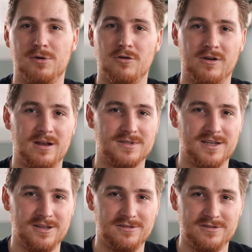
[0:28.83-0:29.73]
programs I
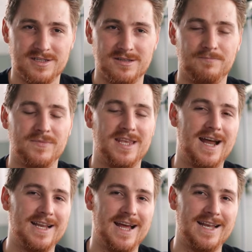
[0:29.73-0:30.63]
use,
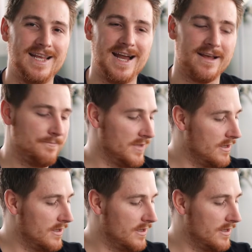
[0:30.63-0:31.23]
yada, yada, yada.